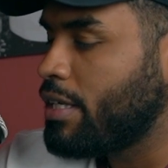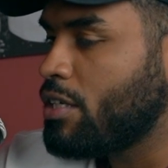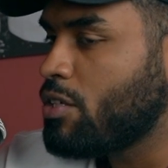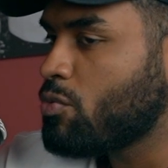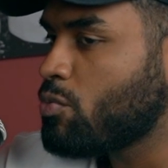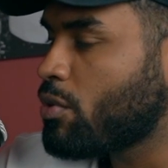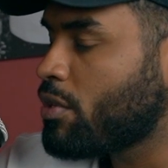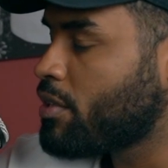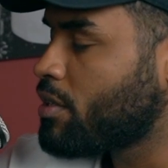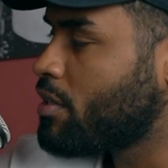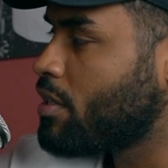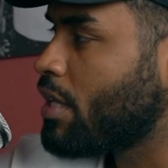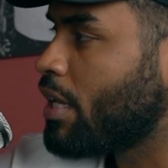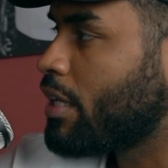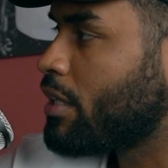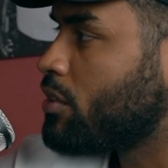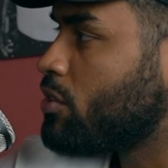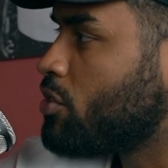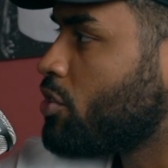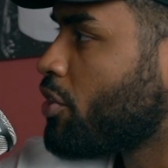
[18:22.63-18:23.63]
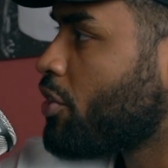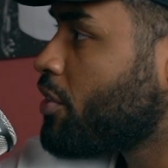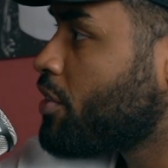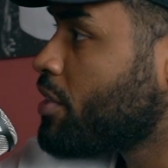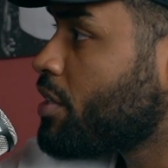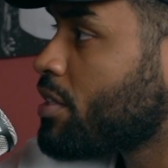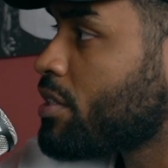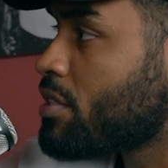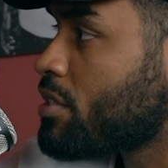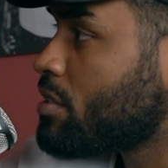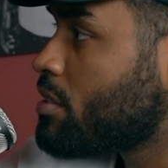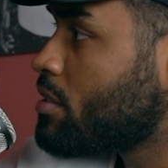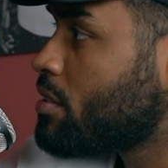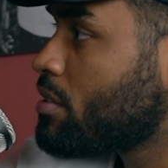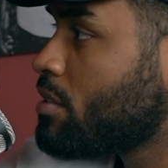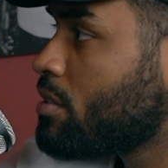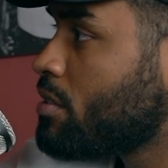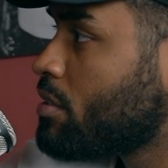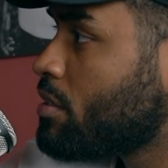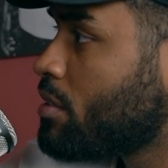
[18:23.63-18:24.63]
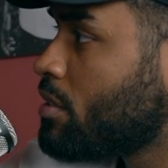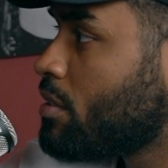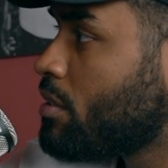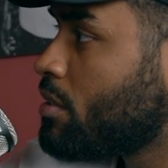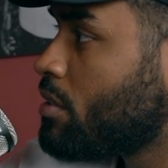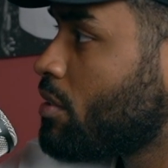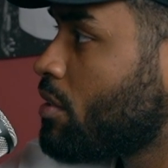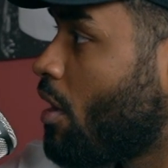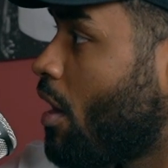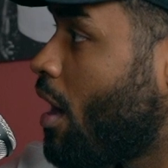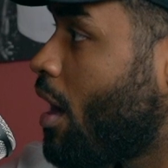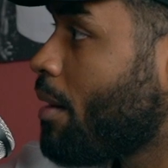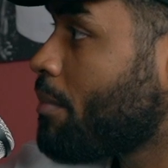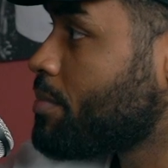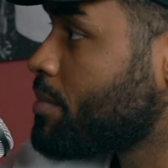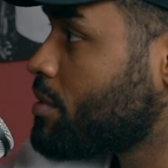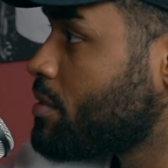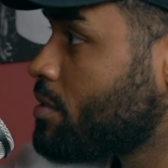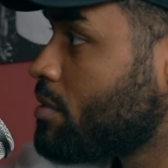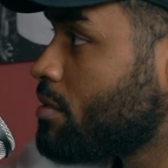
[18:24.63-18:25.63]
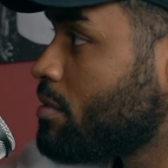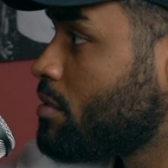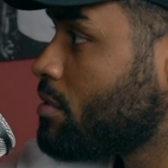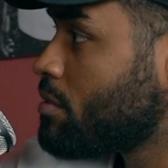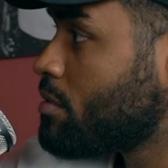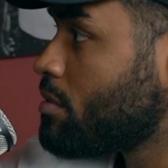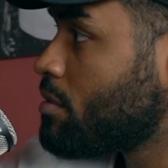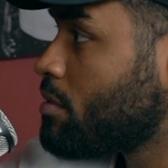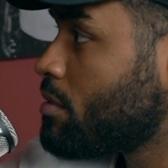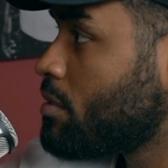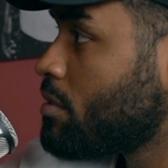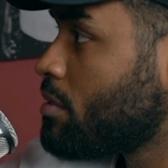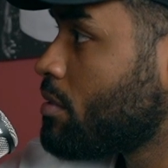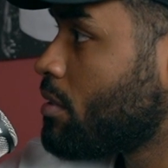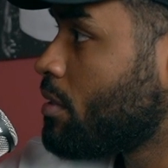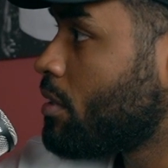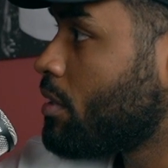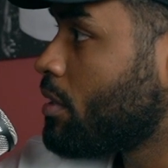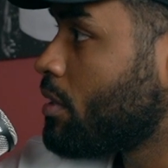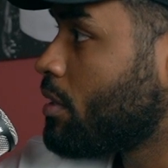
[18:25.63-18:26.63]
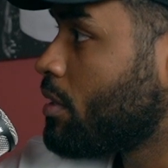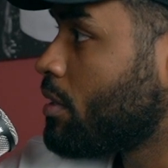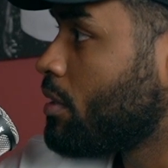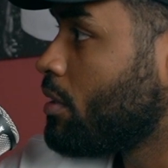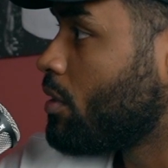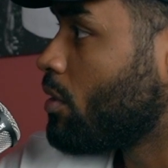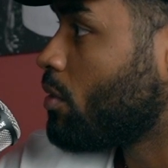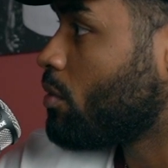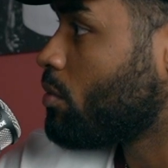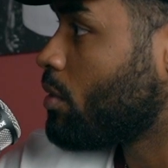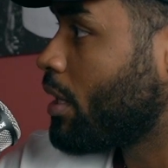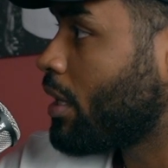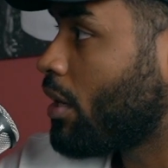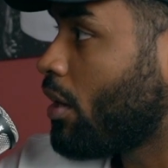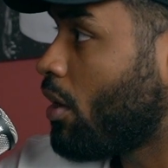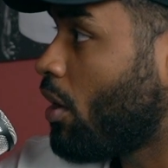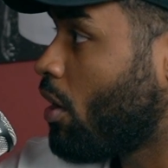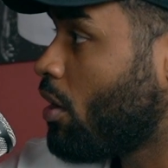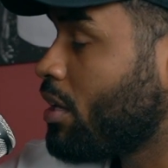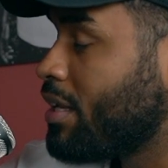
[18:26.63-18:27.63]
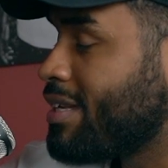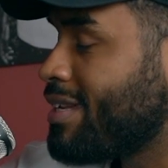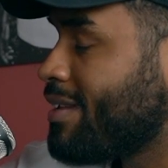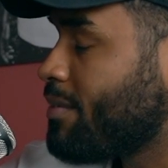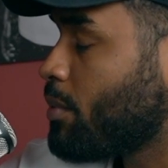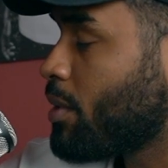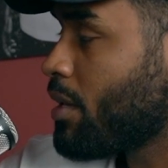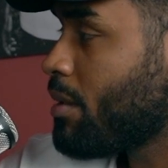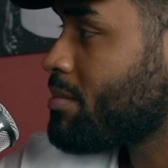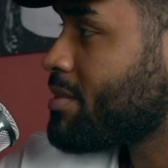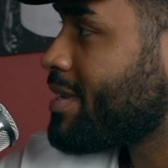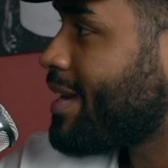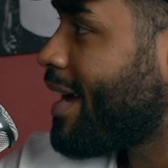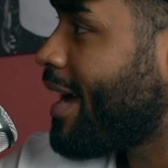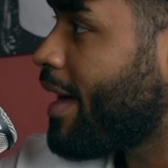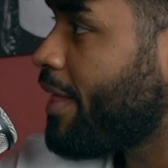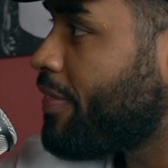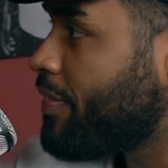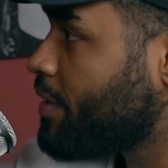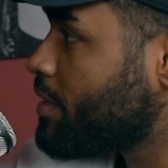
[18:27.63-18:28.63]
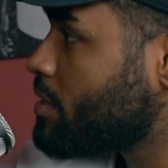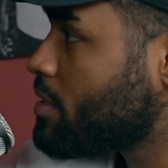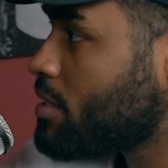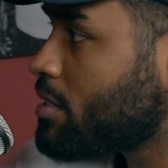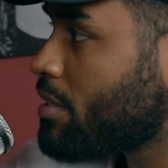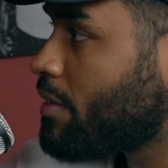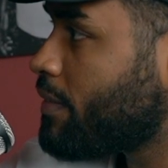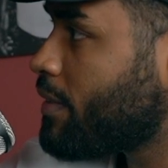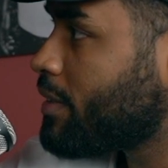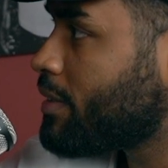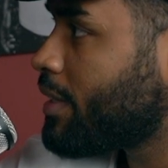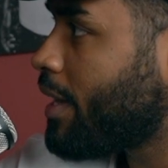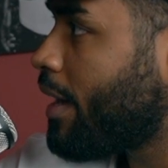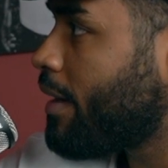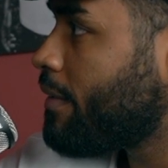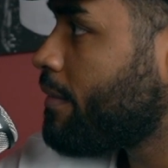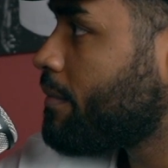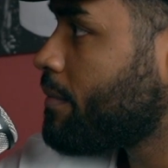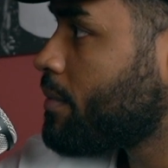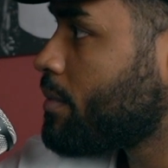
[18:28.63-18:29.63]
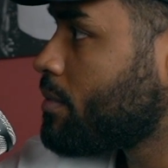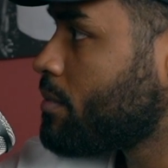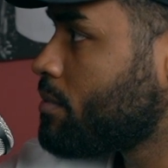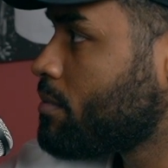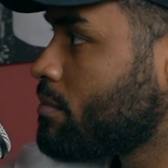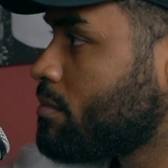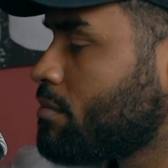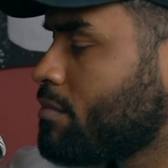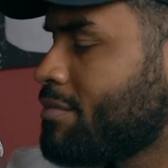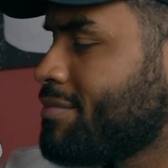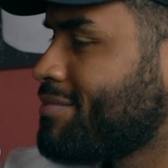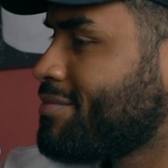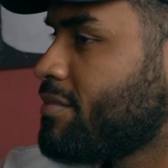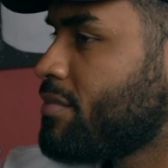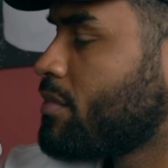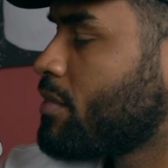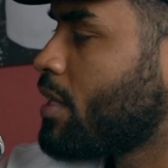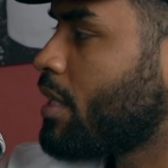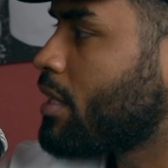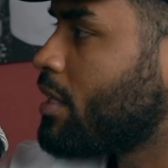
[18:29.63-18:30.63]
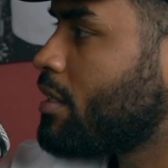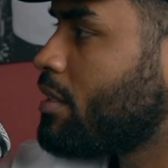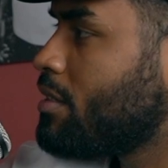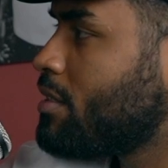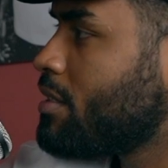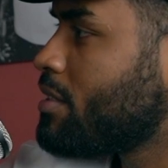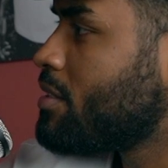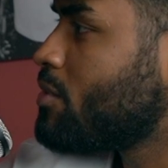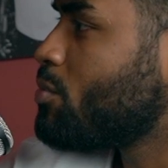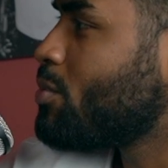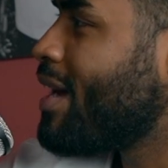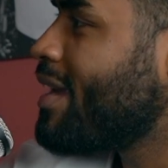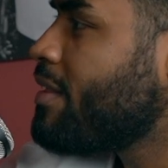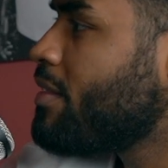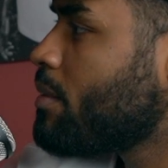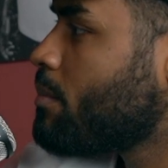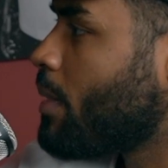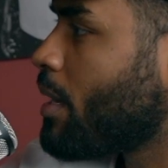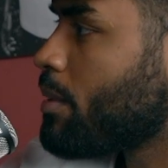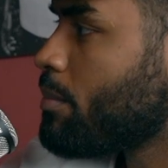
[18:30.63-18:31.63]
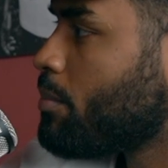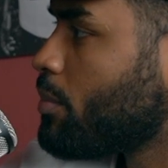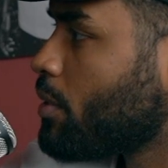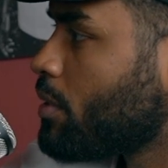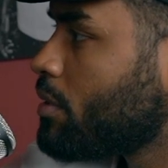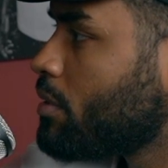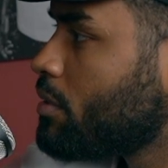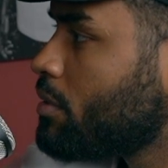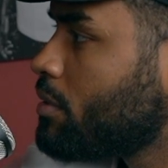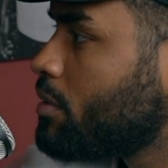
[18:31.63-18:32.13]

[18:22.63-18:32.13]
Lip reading: He's one of the like dirtiest cops. Like when it comes to ethics and stuff like that, like he didn't do anything by the book.